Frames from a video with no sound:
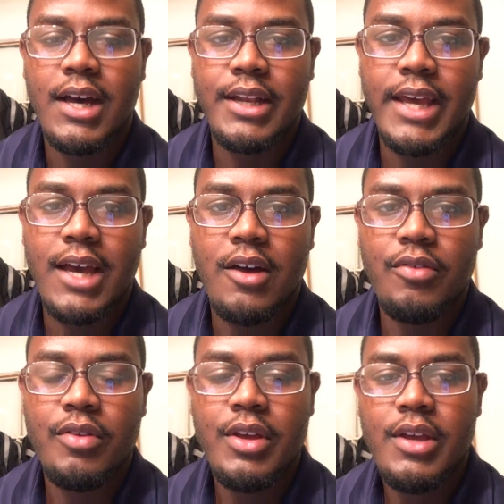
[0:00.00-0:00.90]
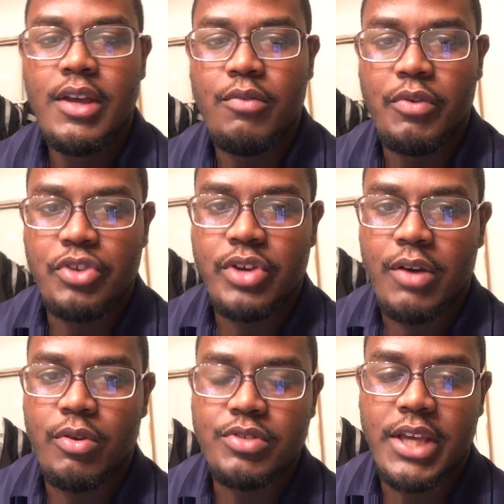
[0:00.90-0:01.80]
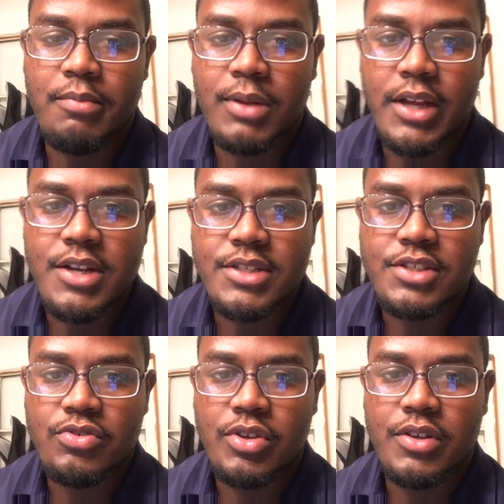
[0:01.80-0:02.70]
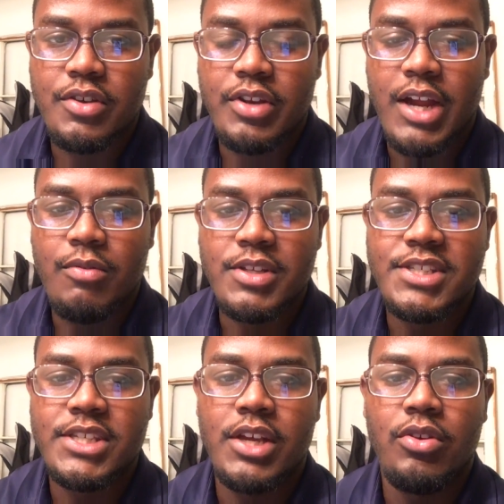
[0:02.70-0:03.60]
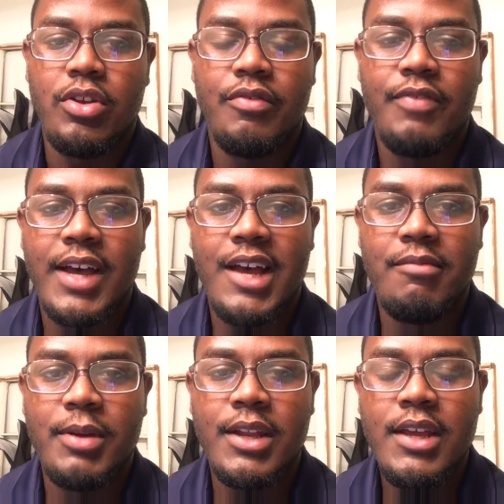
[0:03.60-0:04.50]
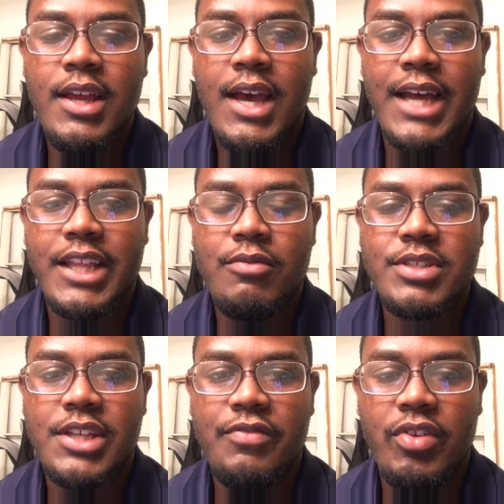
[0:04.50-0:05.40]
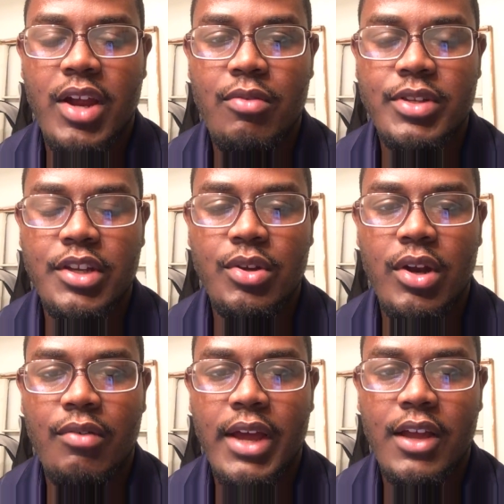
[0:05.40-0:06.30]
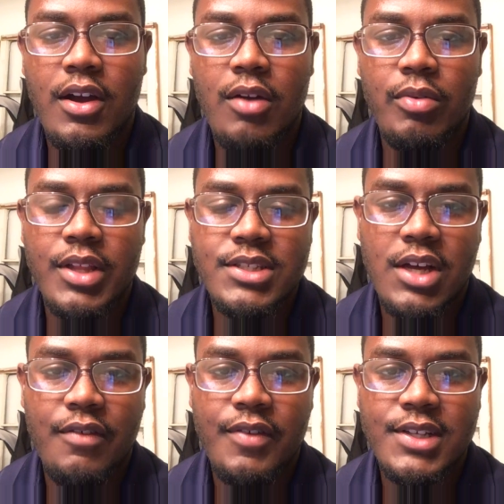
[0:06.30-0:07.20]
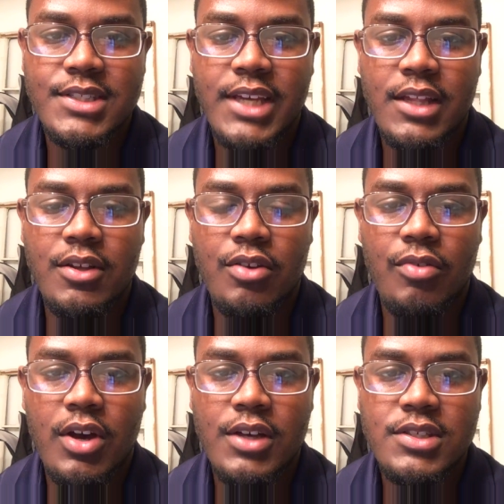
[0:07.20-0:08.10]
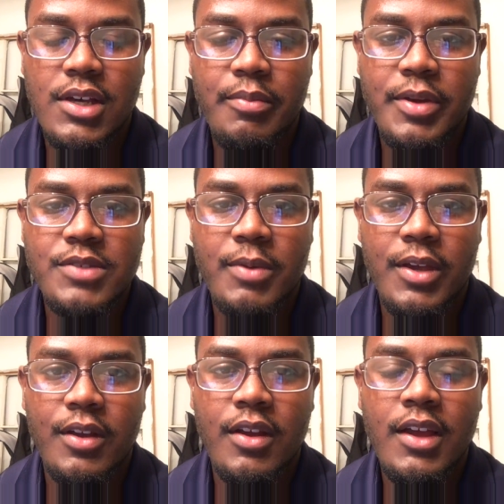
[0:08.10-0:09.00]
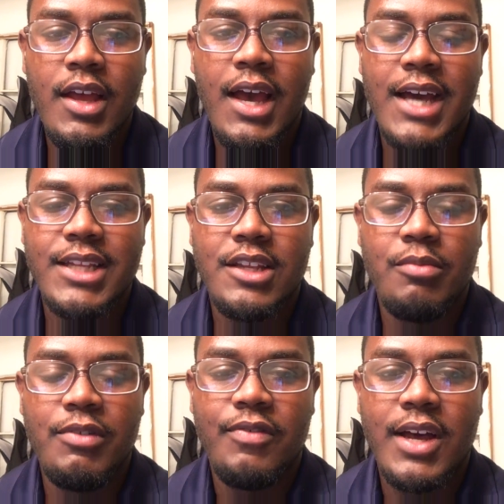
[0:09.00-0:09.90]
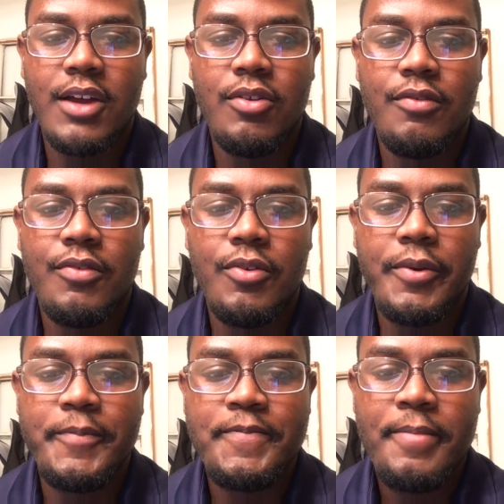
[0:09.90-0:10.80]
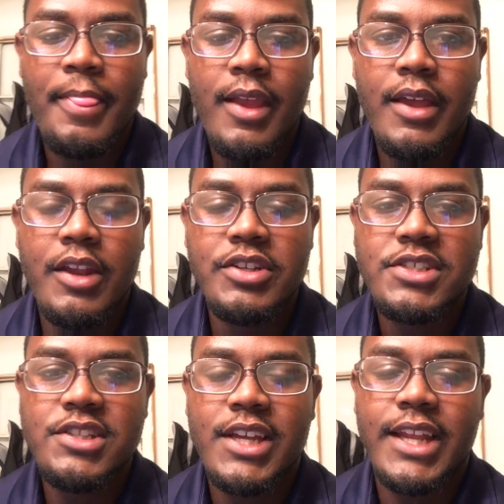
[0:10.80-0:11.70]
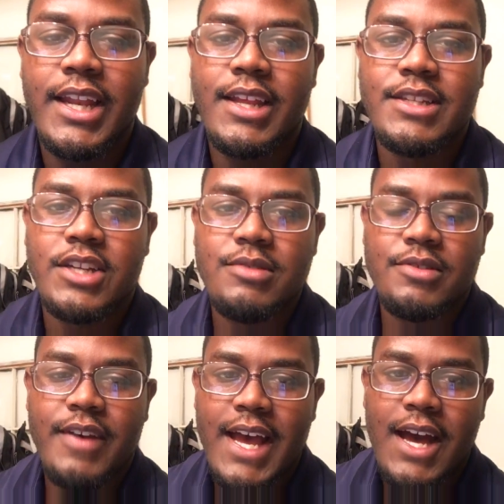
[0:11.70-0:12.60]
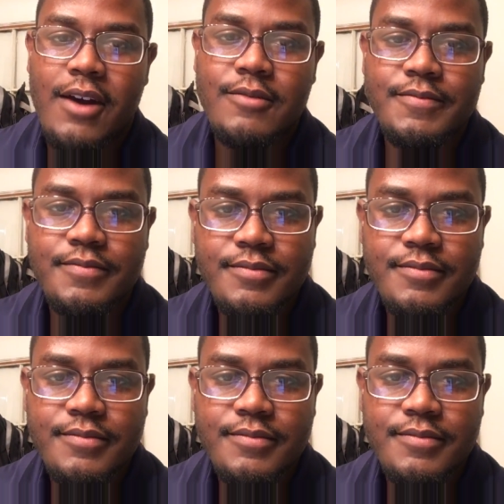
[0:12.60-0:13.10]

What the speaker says: down when you're trying to rotate players and sort of you're not really settled on five. But I think once they figure out what they're doing at right guard, whether it's Alphonse Taylor or Ross Pierce Baker, I think they'll be fine going forward. You know, just looking at in terms of how,